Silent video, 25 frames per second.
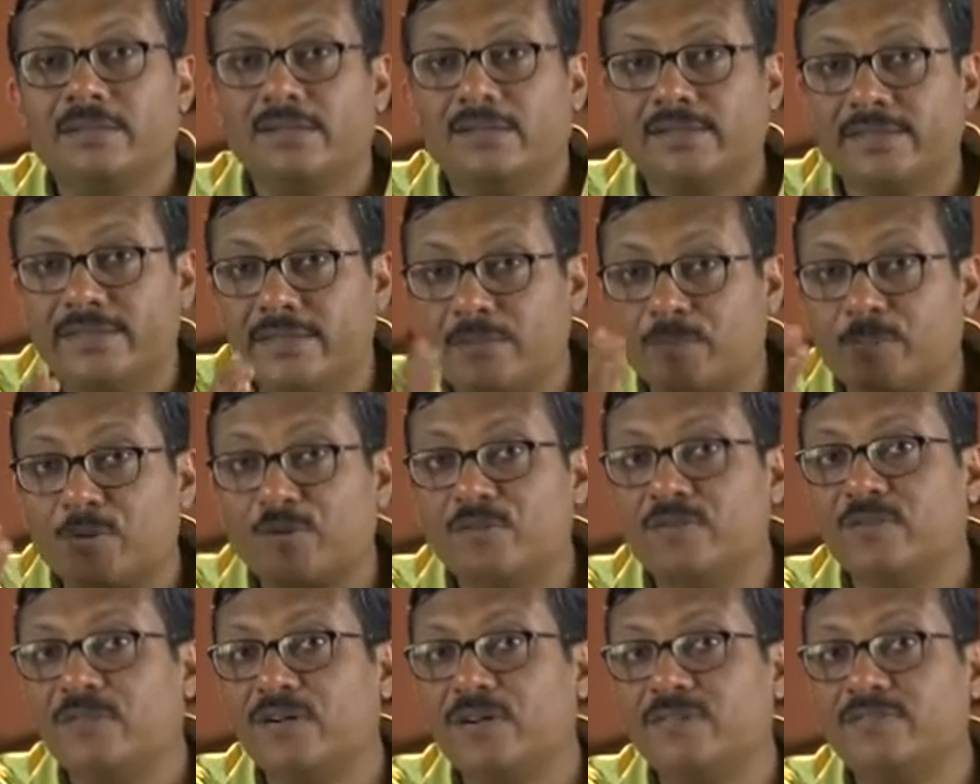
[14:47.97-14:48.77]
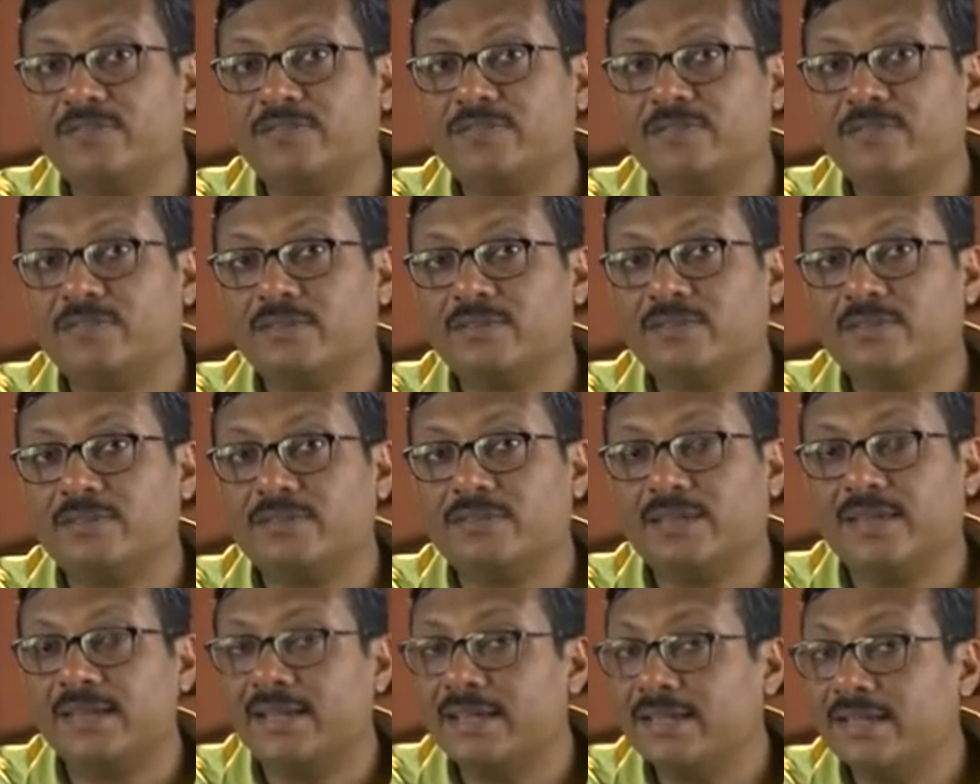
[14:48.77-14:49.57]
The proverb
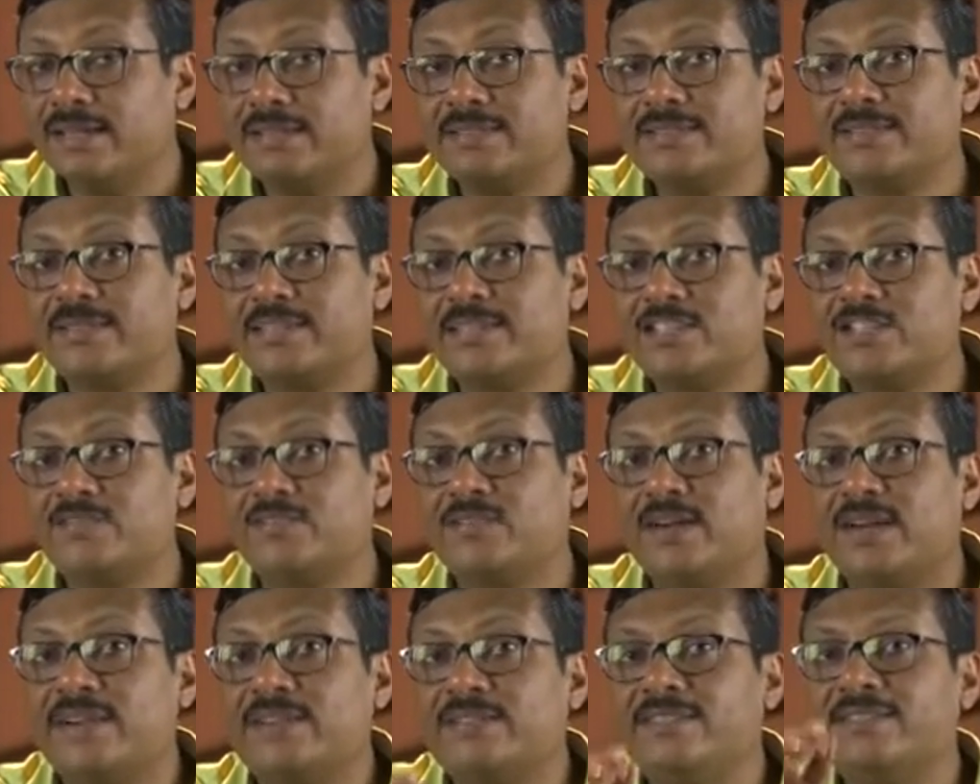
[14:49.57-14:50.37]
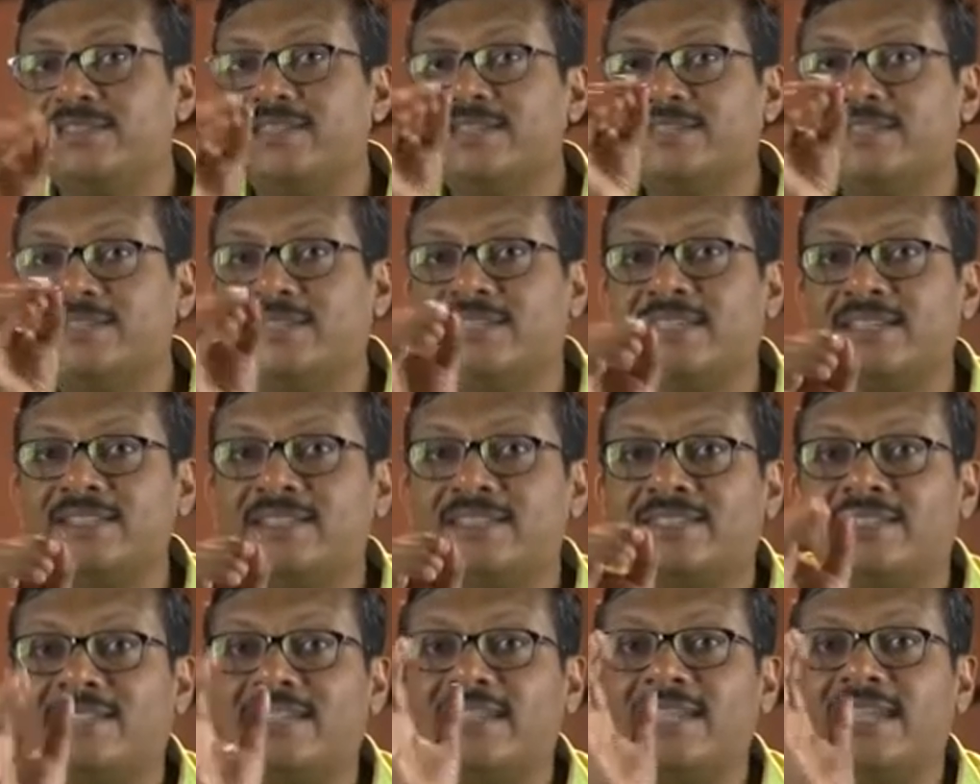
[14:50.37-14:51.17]
here is justified.
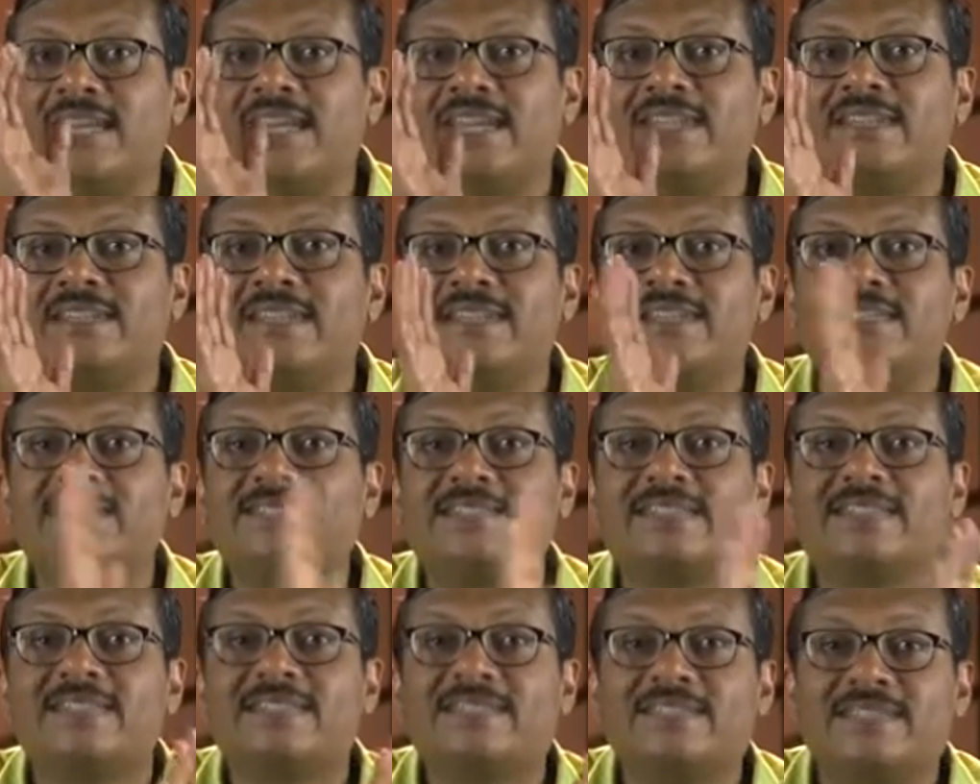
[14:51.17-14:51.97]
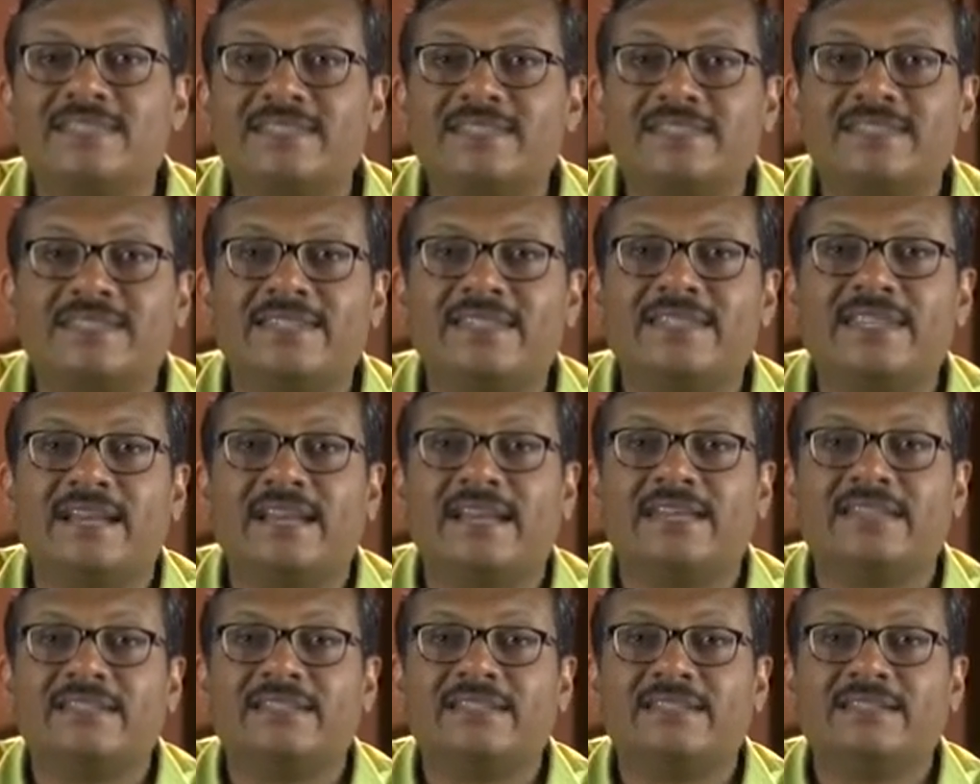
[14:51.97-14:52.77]
Justice delayed is justice
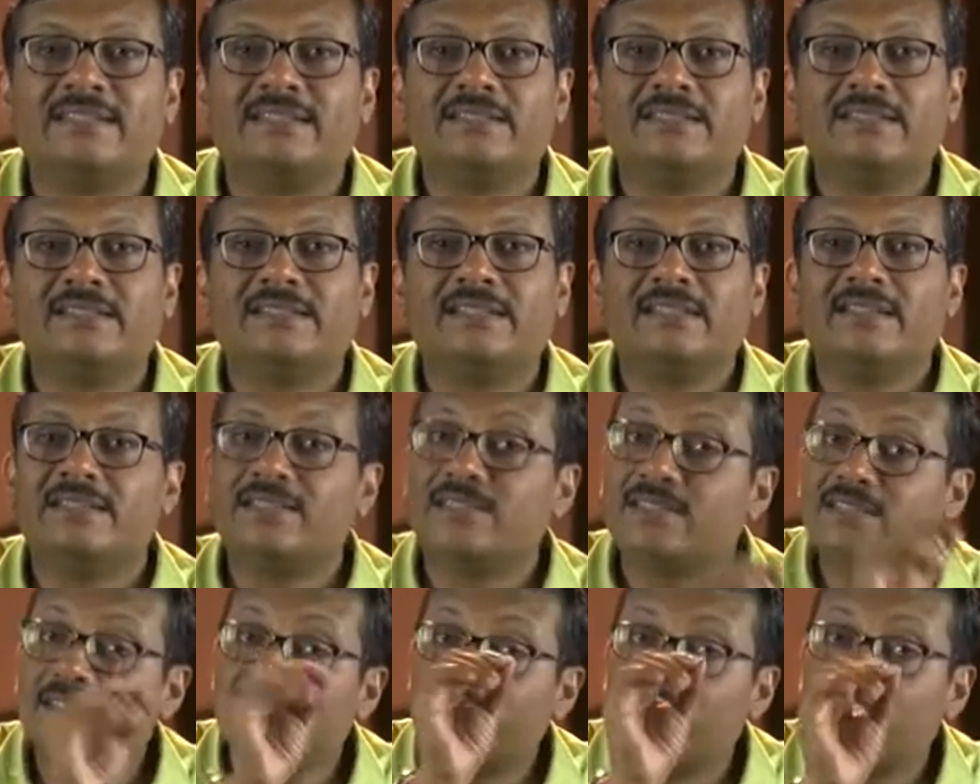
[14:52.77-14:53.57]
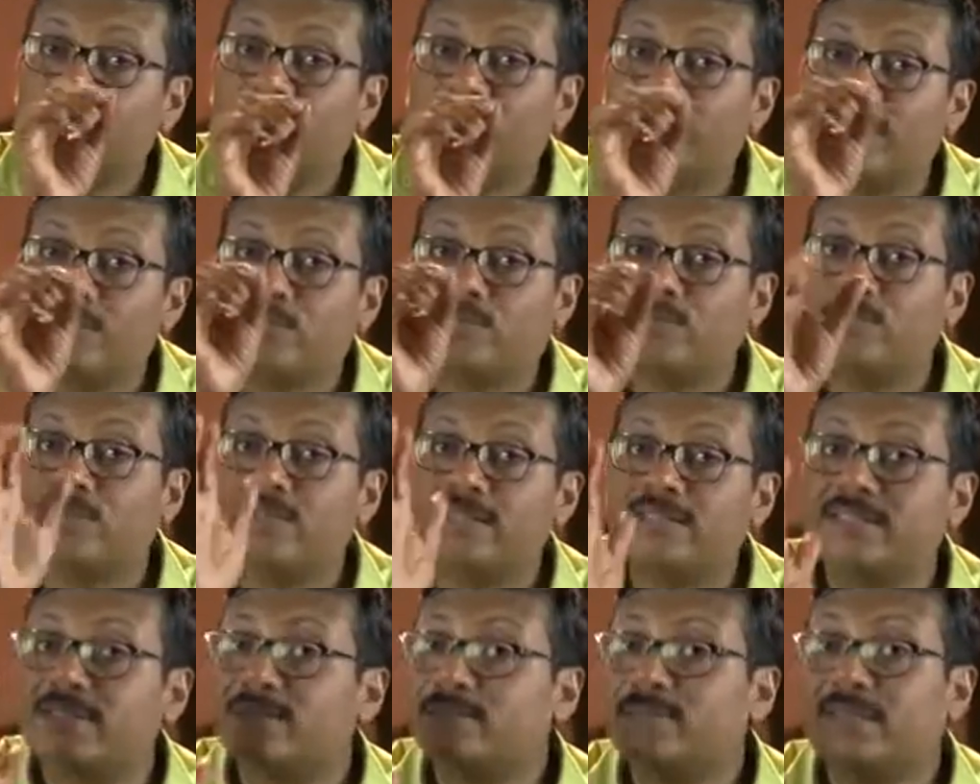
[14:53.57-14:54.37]
denied is literally true
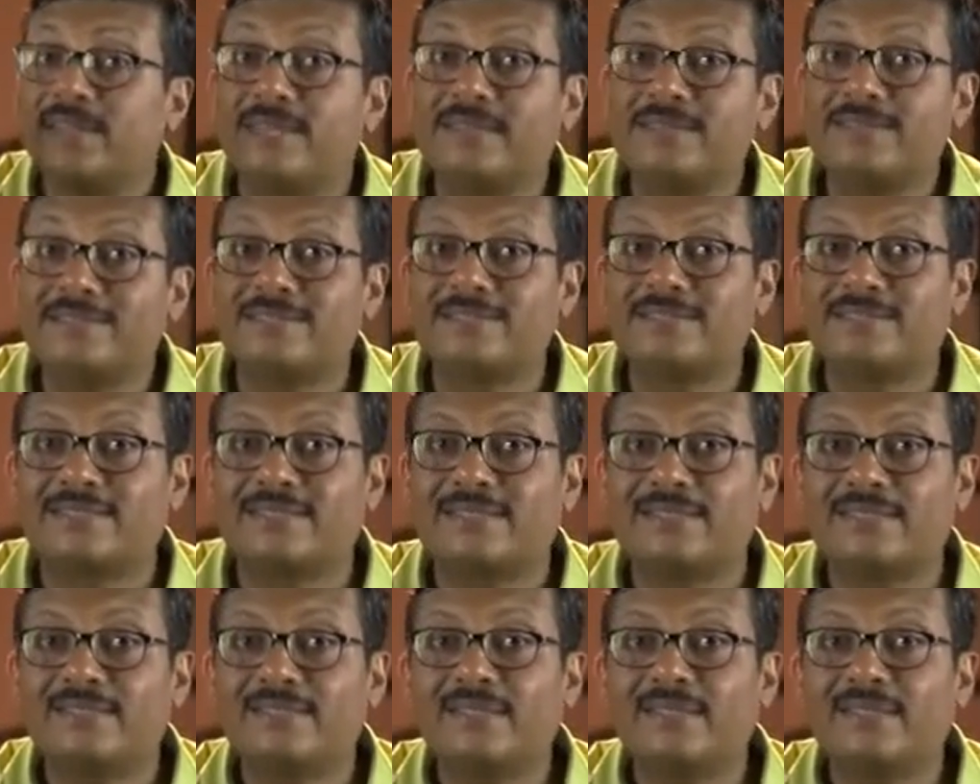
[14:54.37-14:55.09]
in some cases.